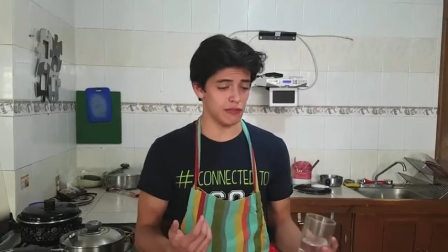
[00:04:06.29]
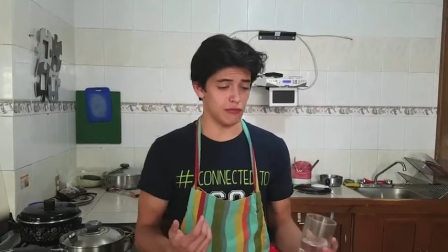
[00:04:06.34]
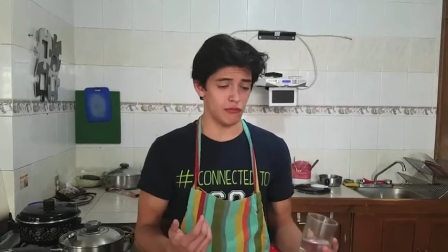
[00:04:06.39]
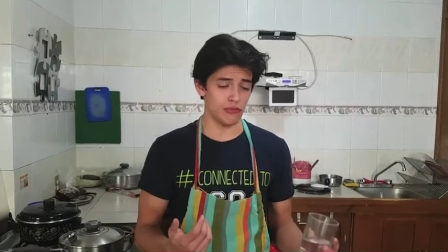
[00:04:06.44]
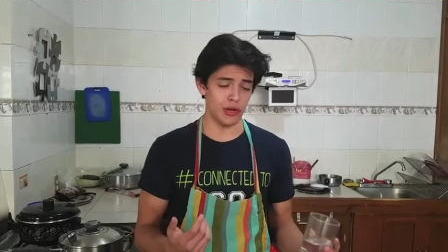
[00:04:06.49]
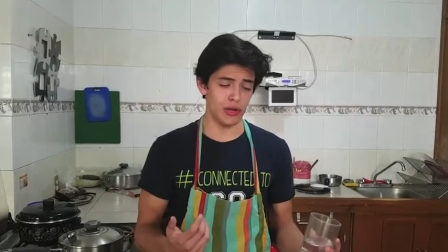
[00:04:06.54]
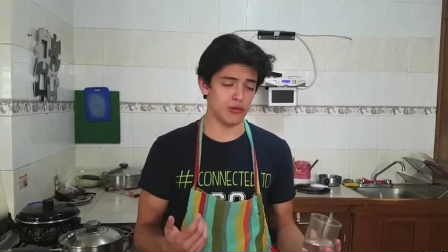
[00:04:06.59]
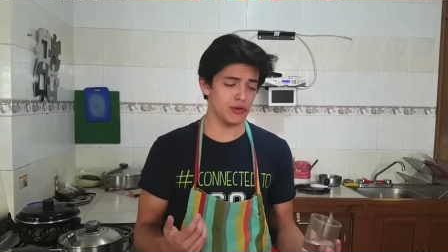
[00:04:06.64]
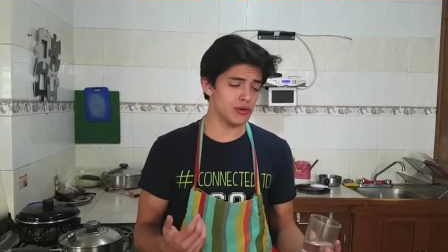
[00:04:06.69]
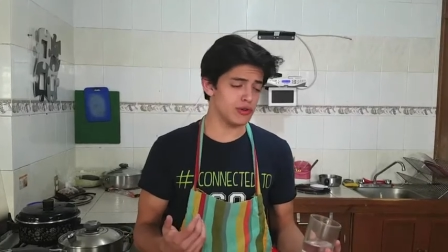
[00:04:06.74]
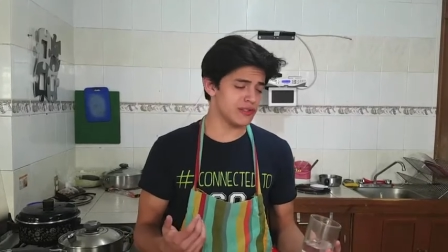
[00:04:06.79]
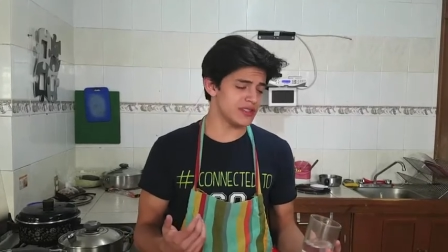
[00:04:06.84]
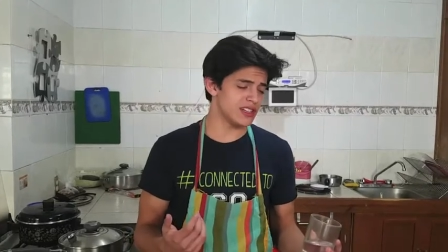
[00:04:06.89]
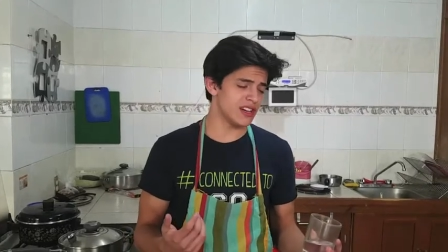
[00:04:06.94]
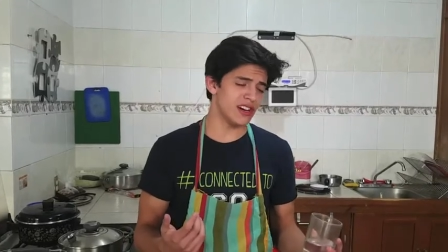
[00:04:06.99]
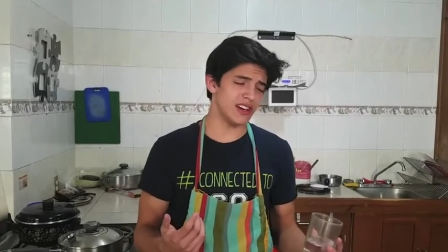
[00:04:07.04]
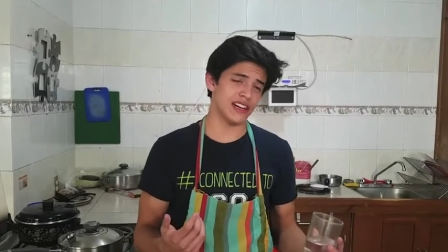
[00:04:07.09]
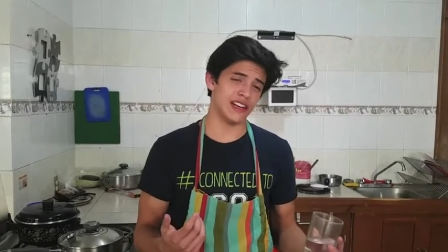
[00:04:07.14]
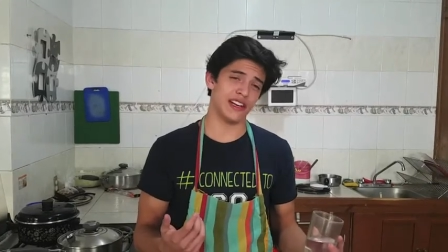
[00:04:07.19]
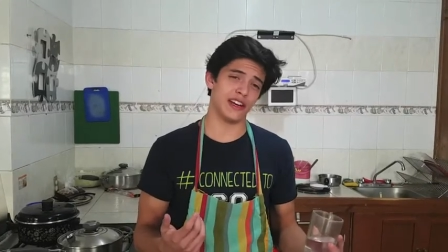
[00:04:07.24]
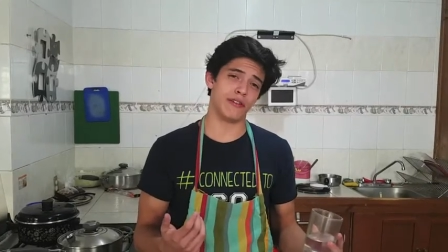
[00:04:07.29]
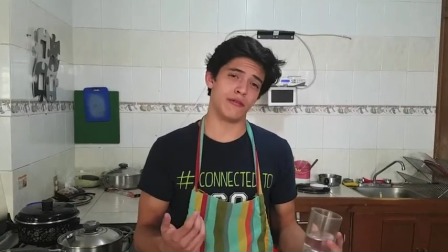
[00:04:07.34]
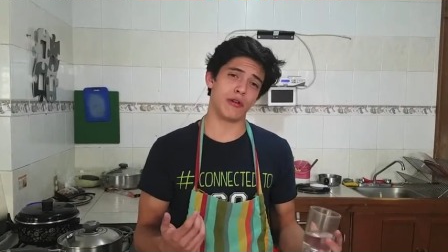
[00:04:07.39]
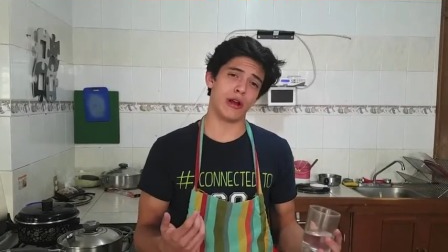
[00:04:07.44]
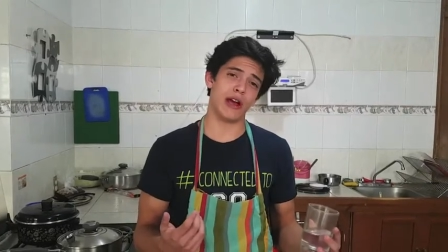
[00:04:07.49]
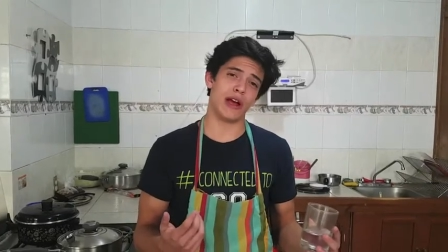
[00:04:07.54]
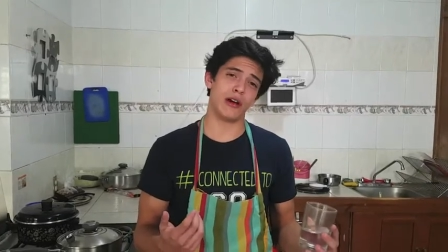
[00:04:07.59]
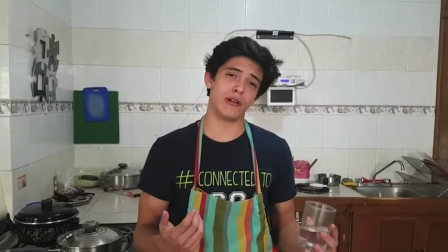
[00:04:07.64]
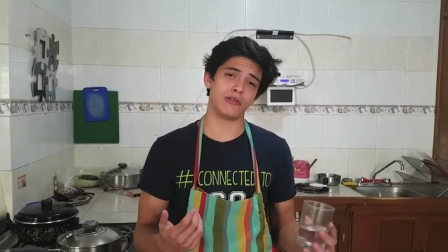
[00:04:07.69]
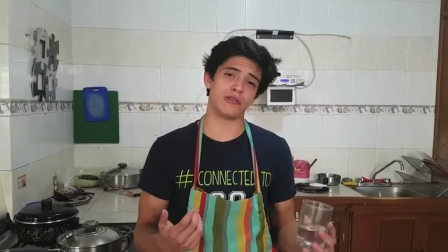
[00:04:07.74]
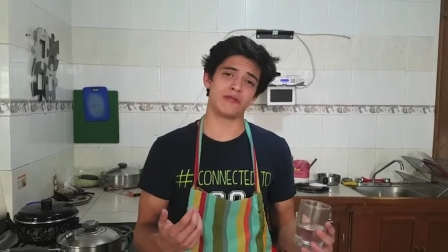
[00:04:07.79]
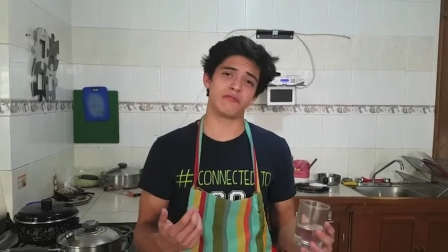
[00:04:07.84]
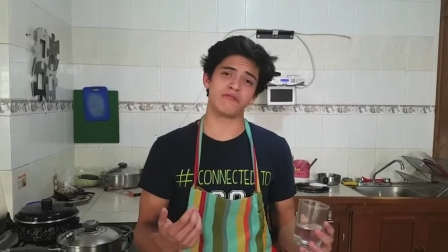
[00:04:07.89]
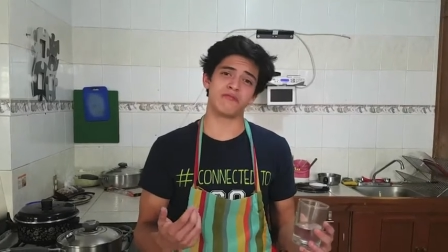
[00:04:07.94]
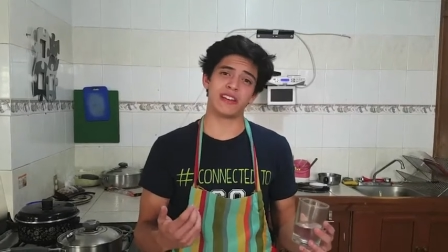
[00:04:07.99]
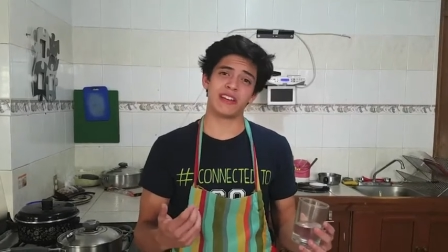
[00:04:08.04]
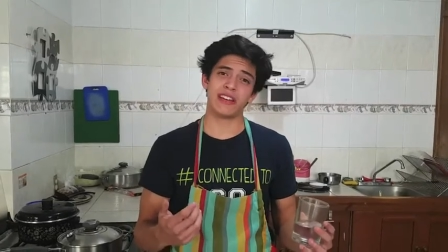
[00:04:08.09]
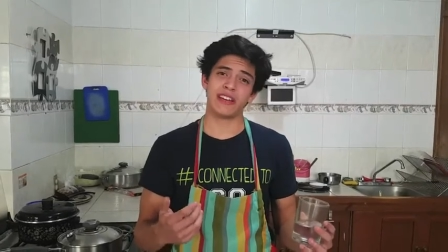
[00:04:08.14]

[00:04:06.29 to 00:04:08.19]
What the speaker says: we would die in around,